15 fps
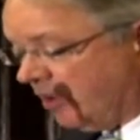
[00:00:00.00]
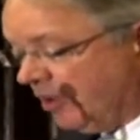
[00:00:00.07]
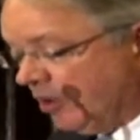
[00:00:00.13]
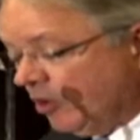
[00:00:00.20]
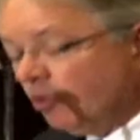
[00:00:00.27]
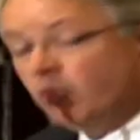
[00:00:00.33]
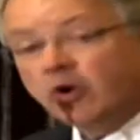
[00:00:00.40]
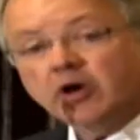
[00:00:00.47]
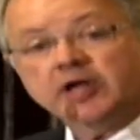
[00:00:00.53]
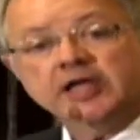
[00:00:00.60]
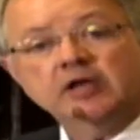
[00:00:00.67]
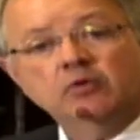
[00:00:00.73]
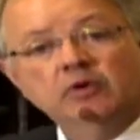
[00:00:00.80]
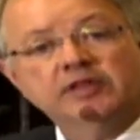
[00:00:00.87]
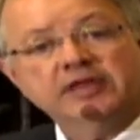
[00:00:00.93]

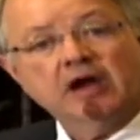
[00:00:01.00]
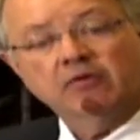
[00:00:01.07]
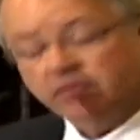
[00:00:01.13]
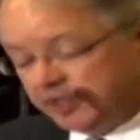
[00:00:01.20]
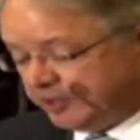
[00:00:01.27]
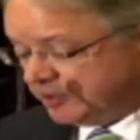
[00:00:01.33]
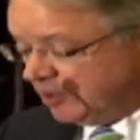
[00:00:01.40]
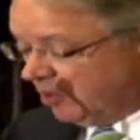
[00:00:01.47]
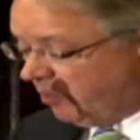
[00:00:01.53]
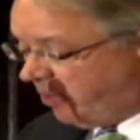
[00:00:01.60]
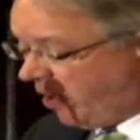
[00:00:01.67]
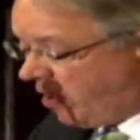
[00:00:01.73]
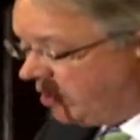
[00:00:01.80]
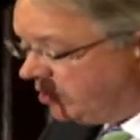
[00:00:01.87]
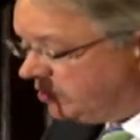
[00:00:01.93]
Working with our regional
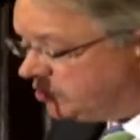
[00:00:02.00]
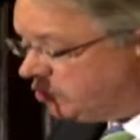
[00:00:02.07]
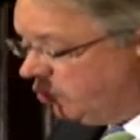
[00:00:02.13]
partners,